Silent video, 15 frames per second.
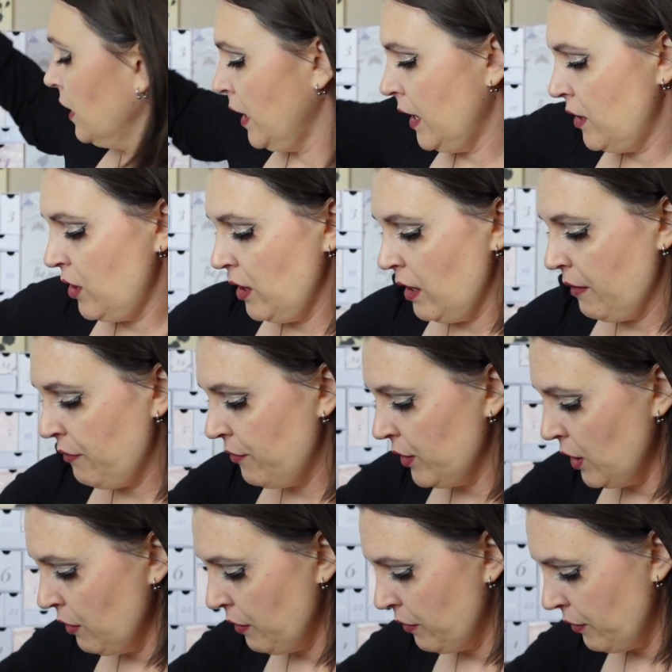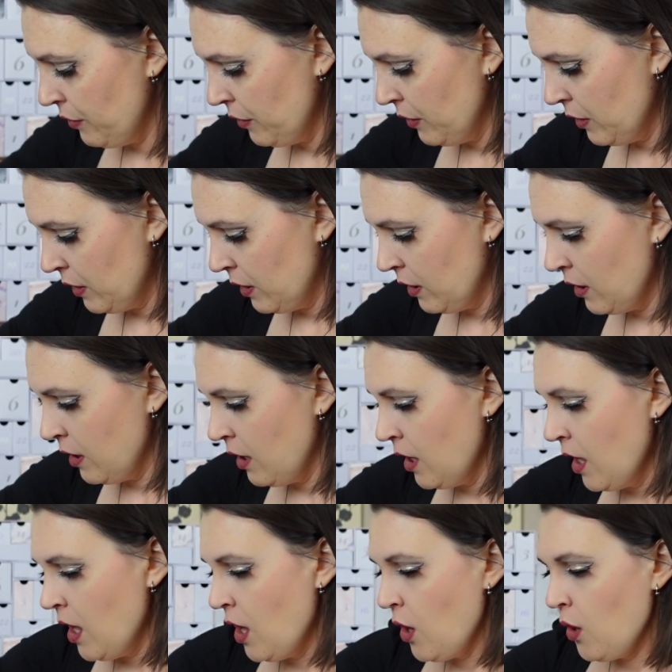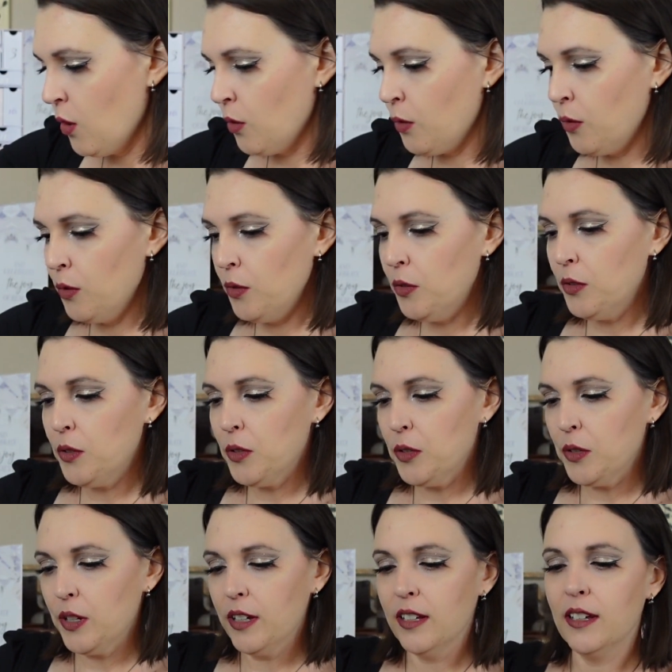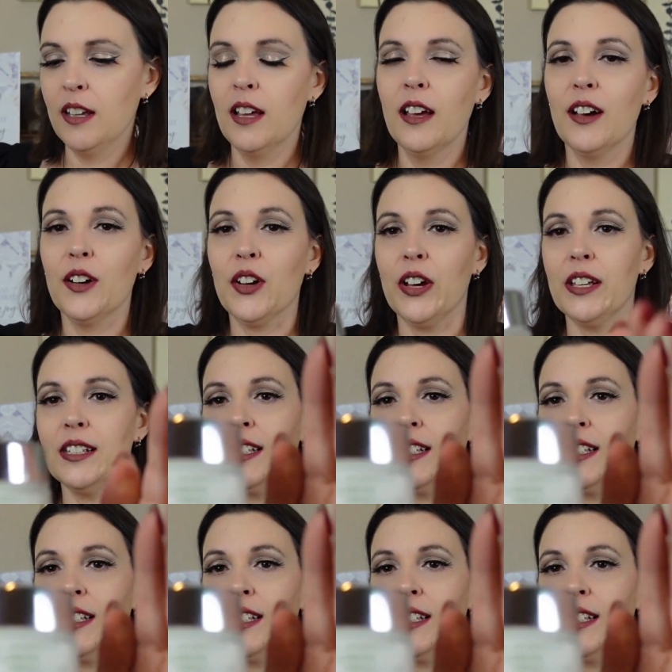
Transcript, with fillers: catching the flu. Ooh, okay,